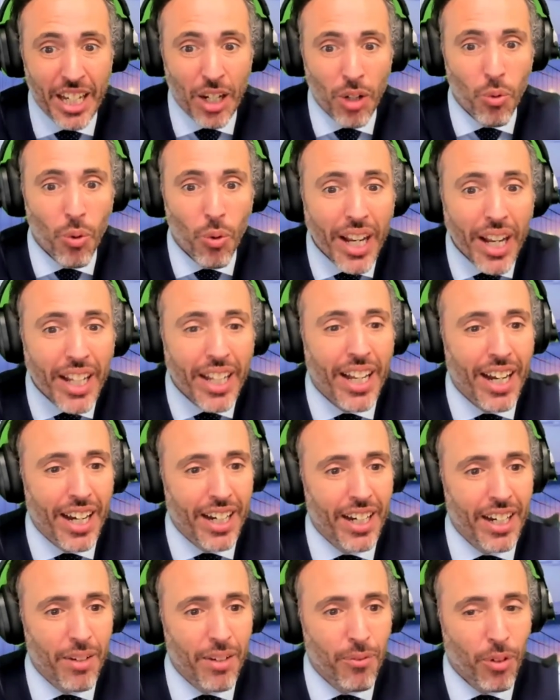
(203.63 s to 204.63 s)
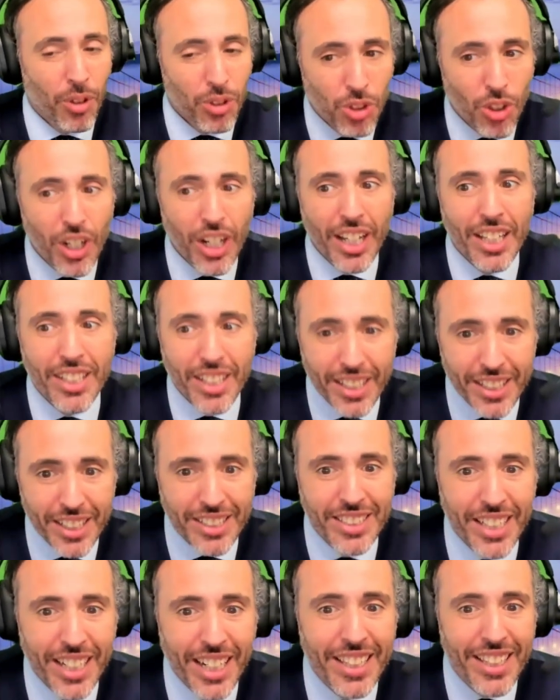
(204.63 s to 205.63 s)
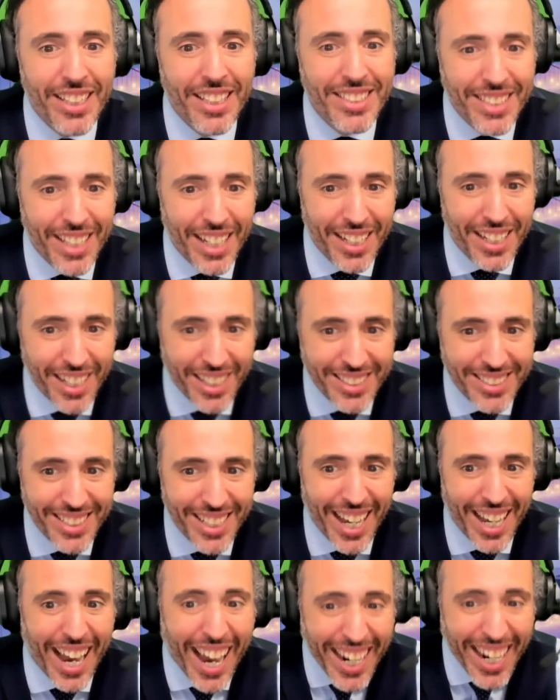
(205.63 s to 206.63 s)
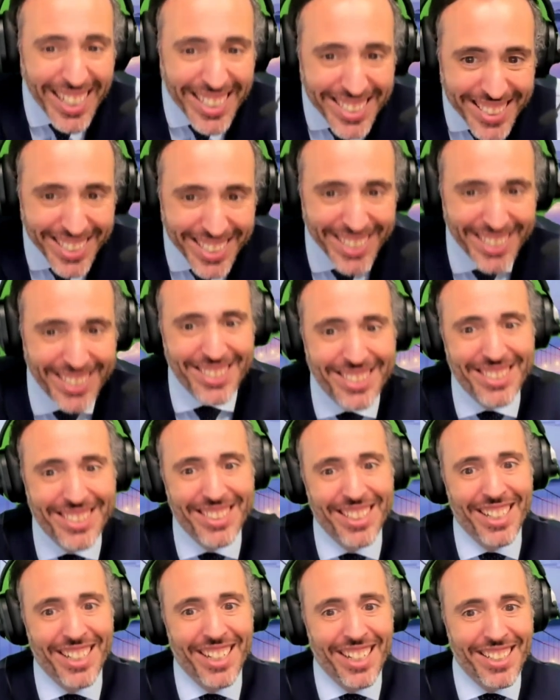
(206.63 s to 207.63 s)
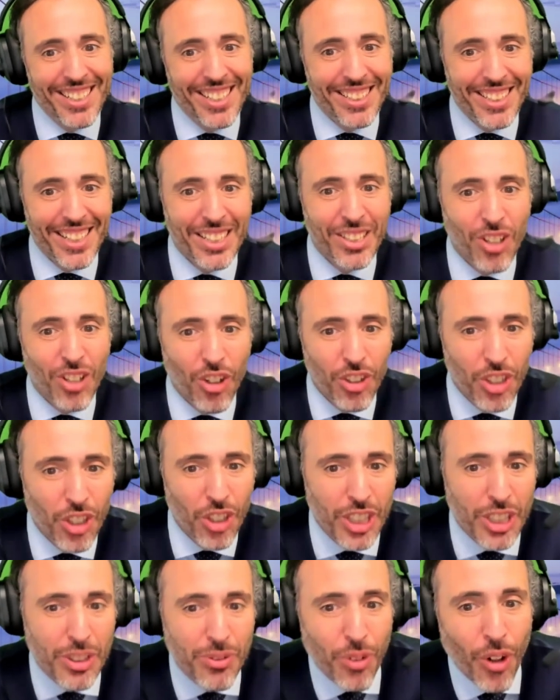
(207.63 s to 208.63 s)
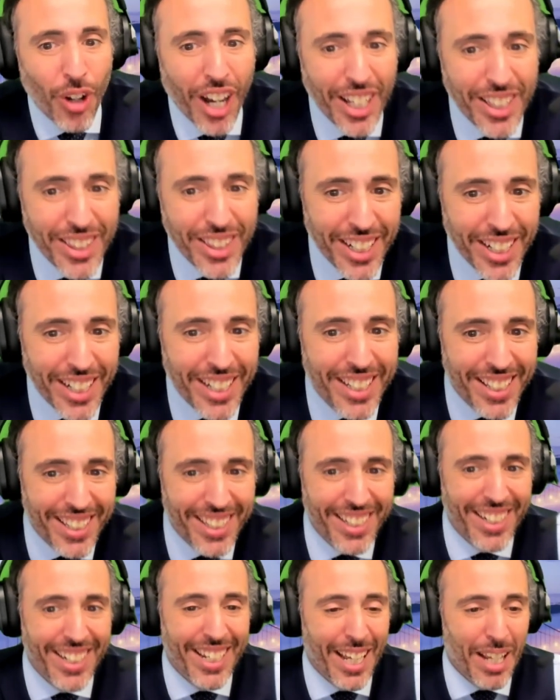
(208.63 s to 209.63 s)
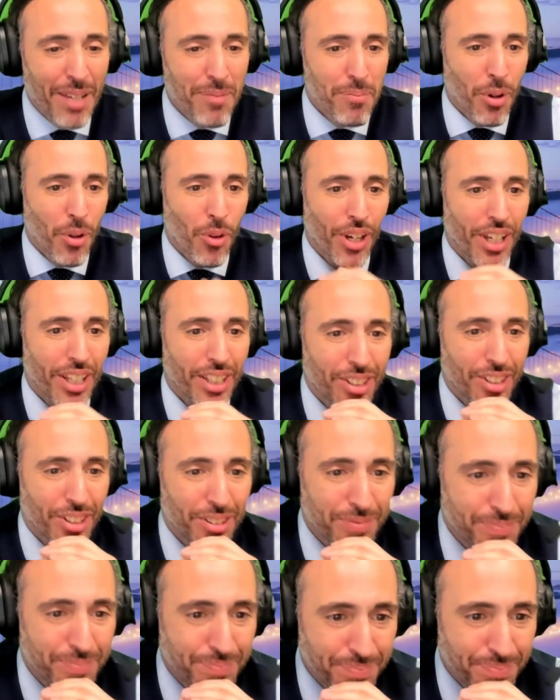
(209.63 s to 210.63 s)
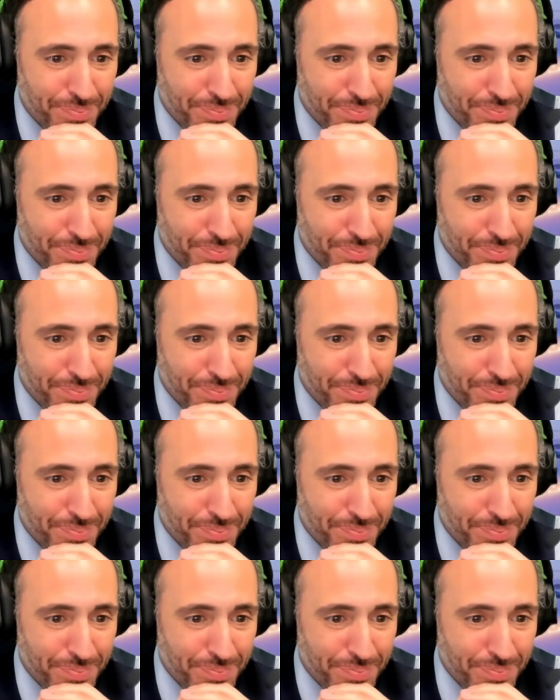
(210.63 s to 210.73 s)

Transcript: When can photonic integrated circuit designers access the technology of this 400 gig lane modulator?